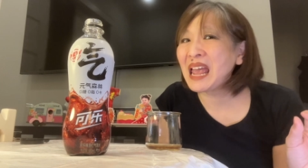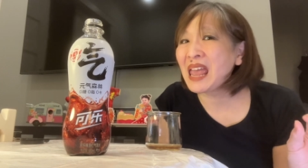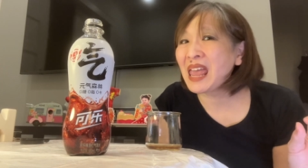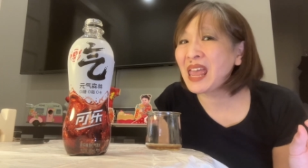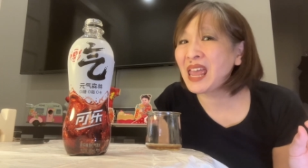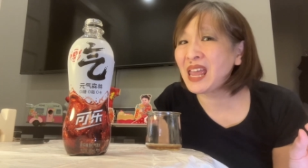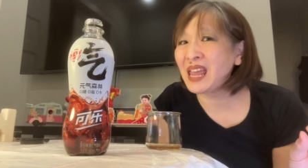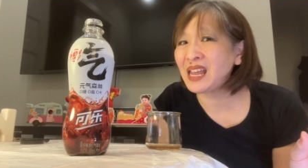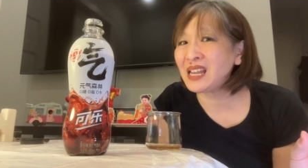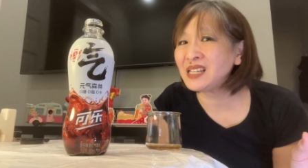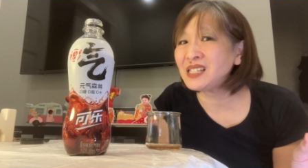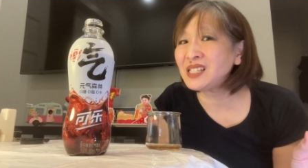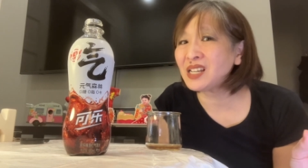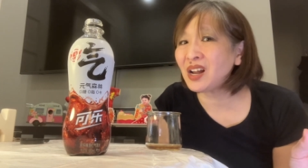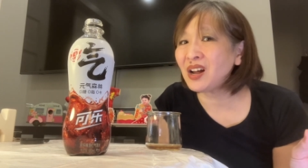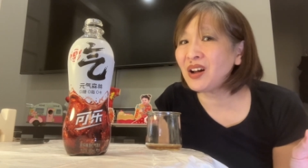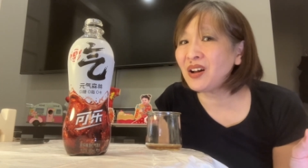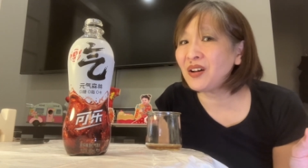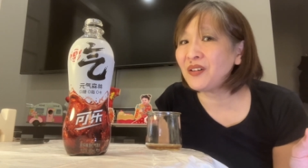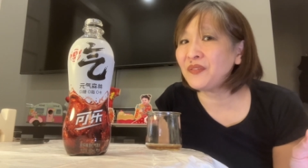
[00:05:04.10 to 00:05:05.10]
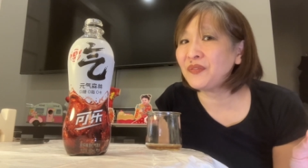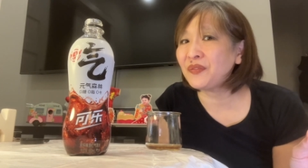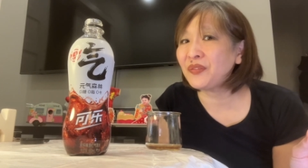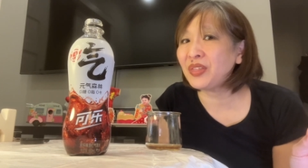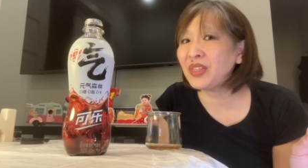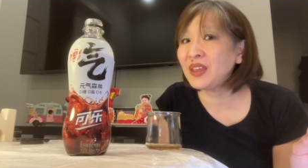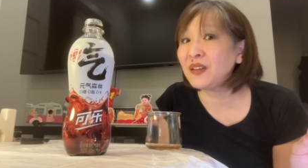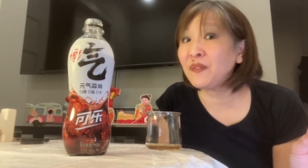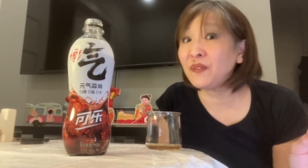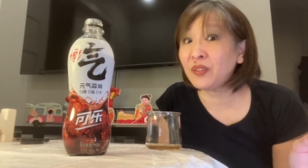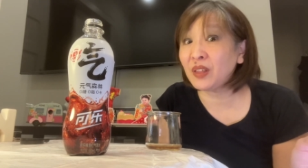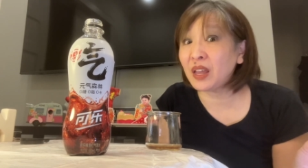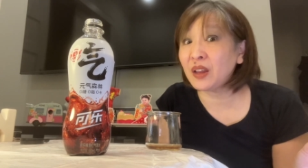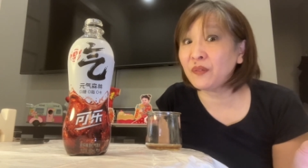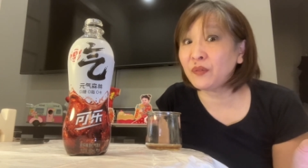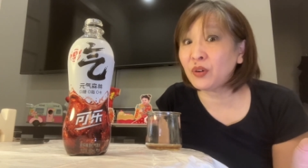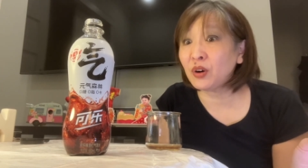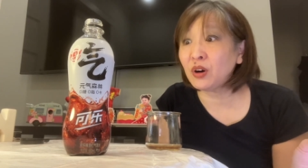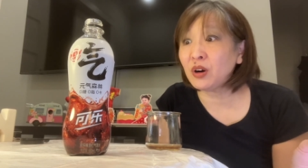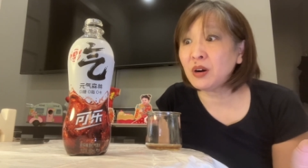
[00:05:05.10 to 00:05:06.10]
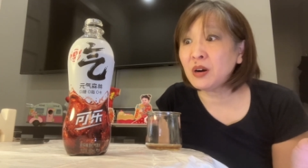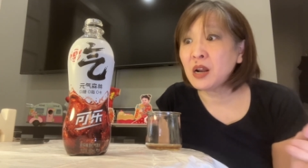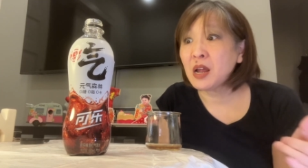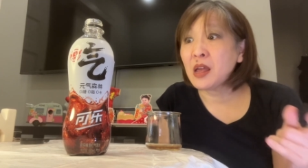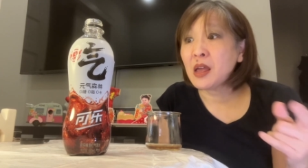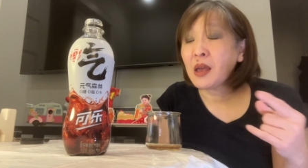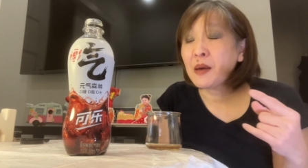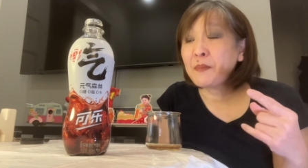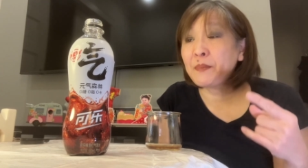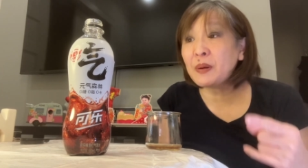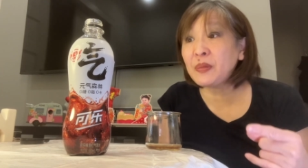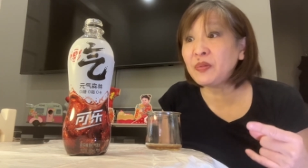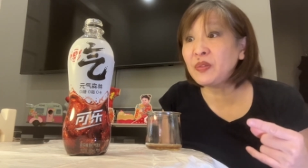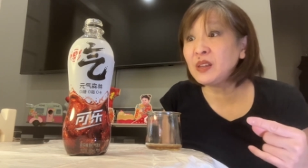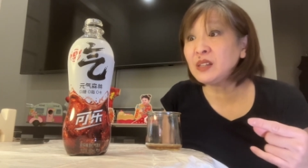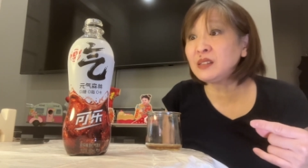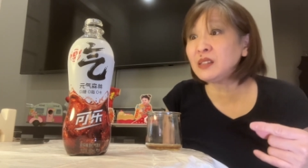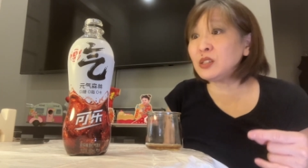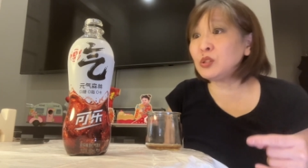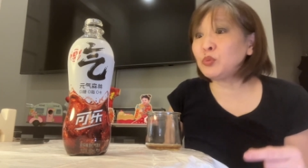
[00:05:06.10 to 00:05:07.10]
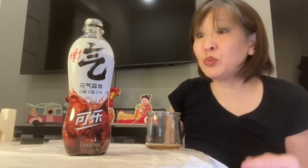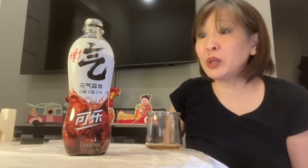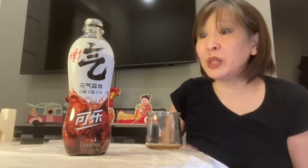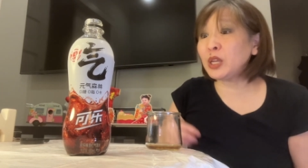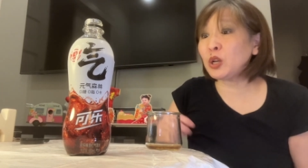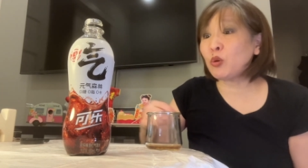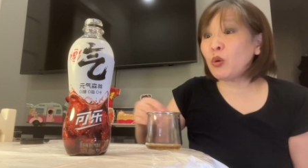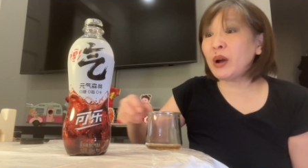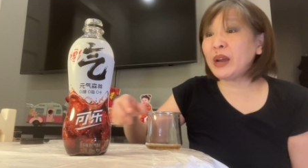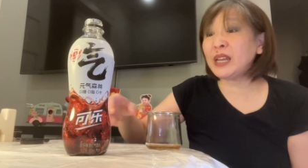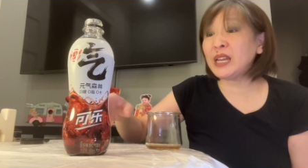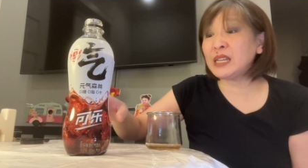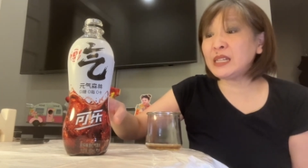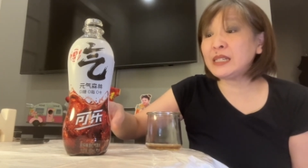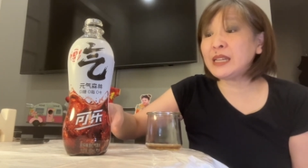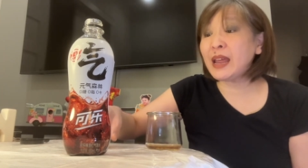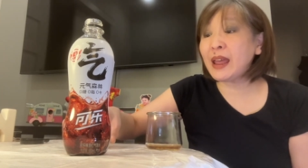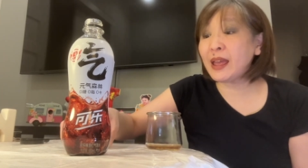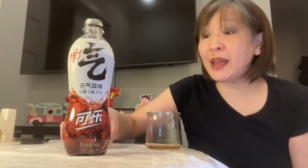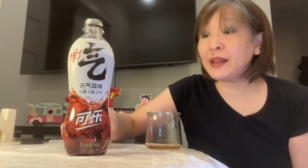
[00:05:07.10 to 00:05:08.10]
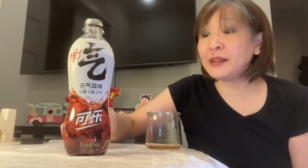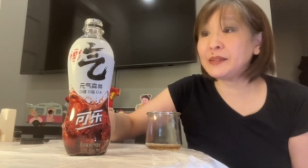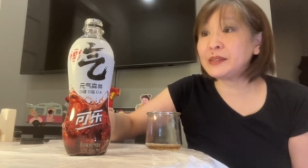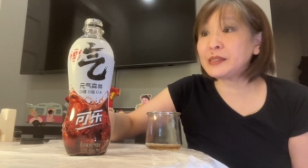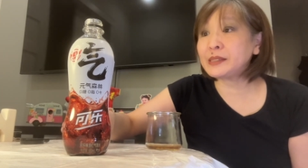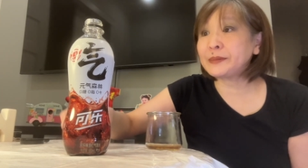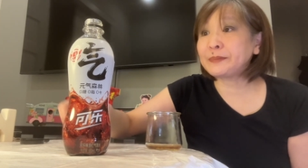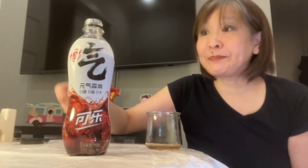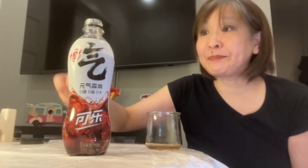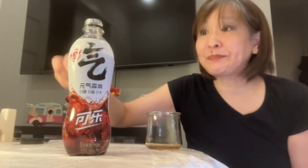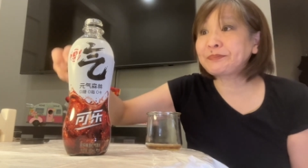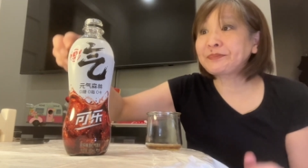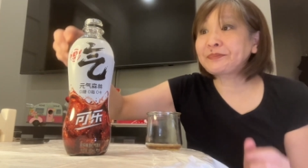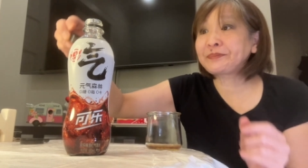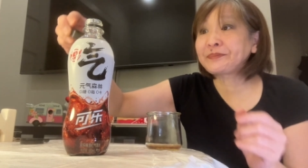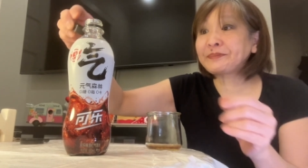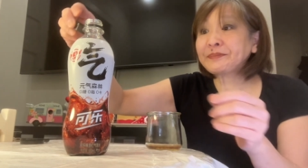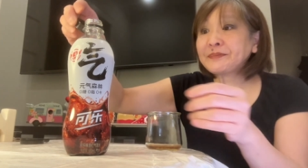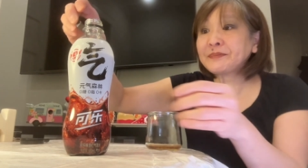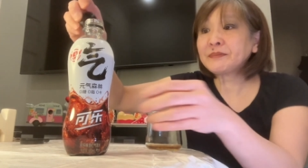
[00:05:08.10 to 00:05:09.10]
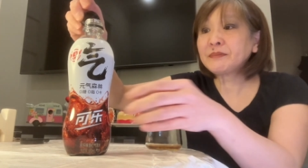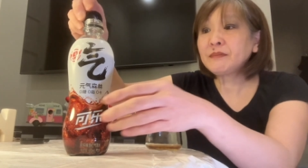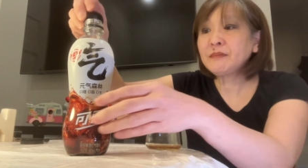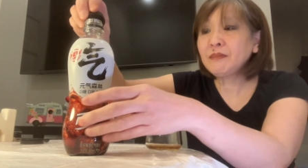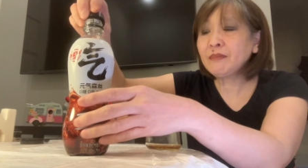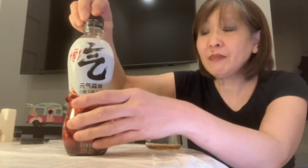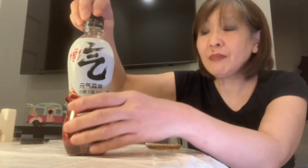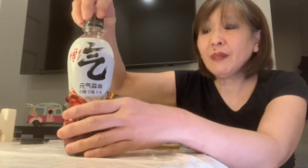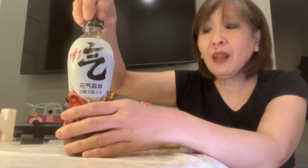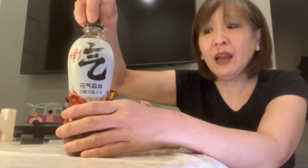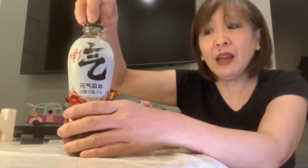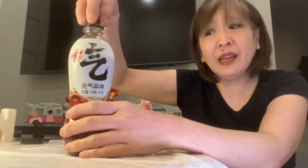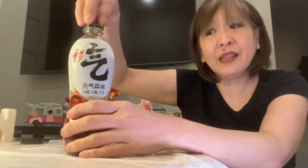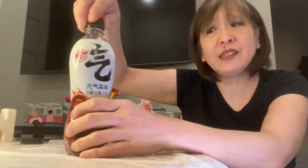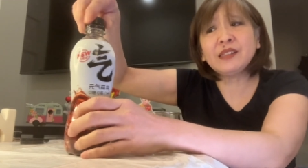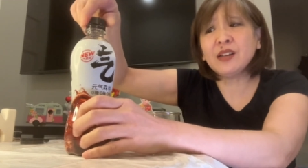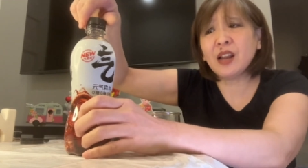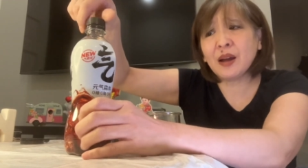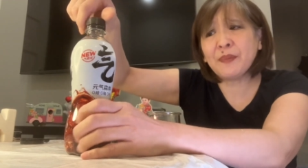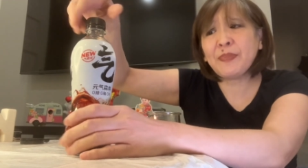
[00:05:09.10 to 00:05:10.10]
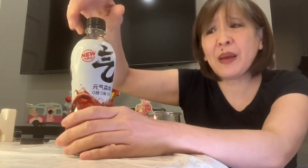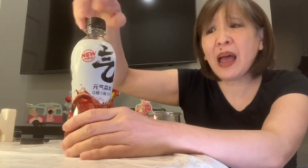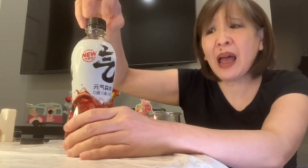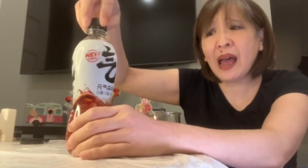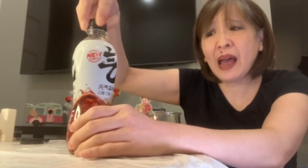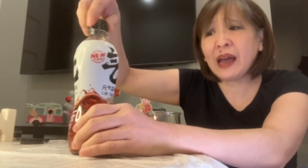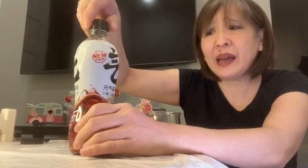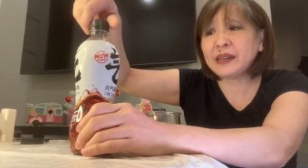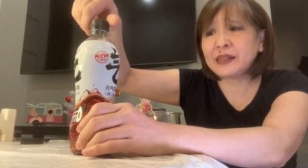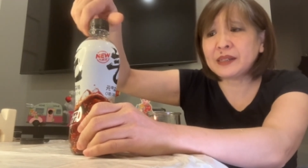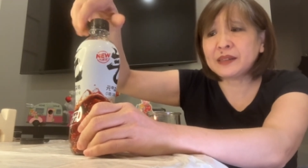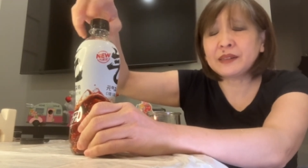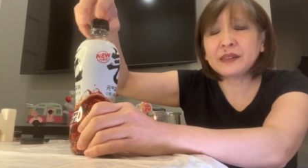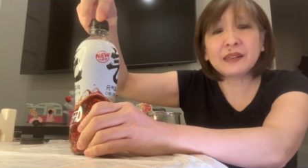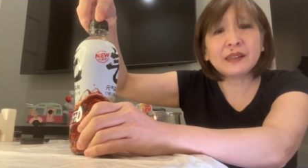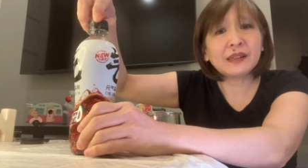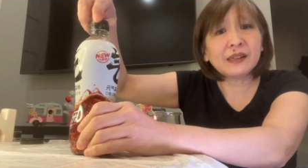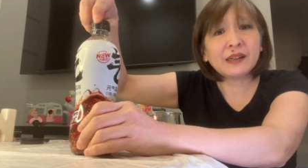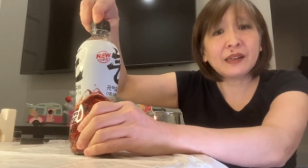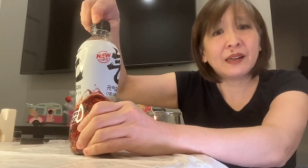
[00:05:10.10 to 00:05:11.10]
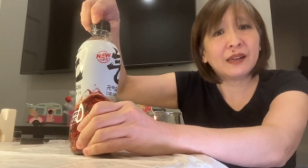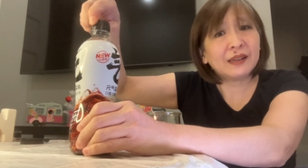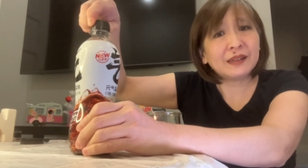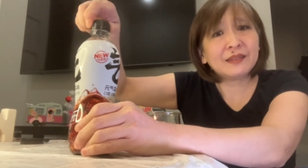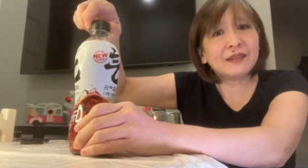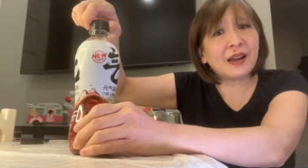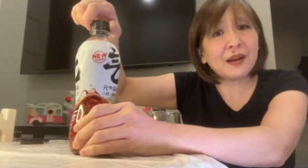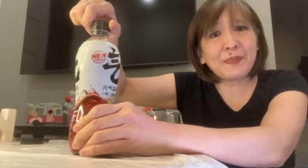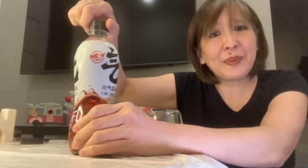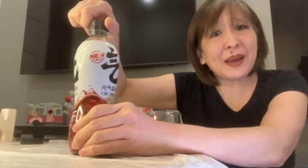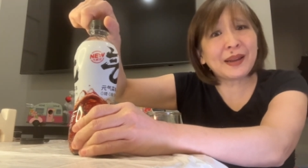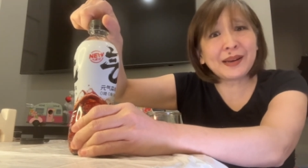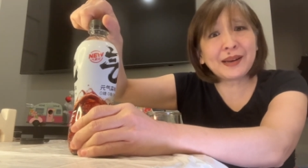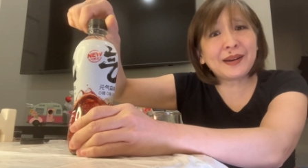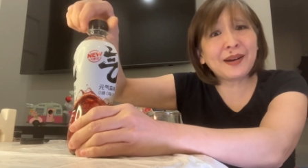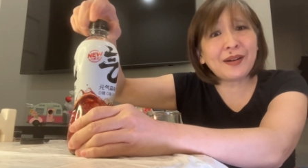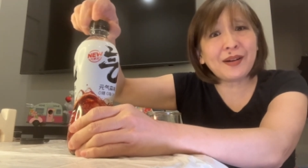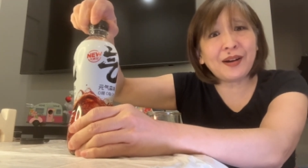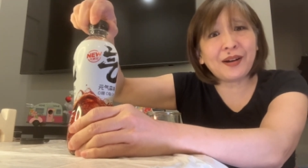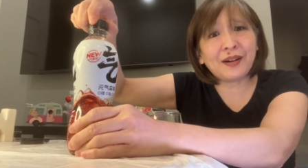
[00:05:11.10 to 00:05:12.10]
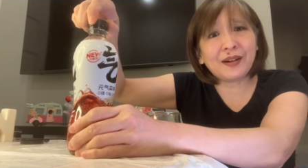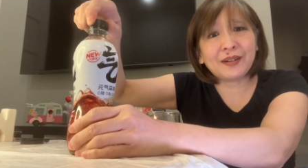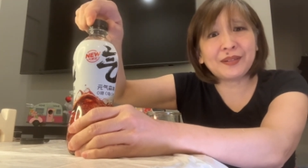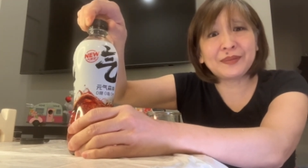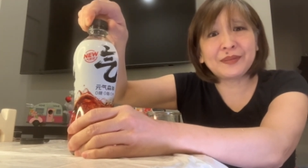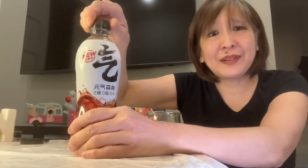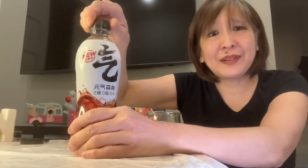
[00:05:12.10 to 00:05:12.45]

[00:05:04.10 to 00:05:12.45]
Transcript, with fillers: a hint of the flavor, but this is really quite intense. It's not bad, not bad at all.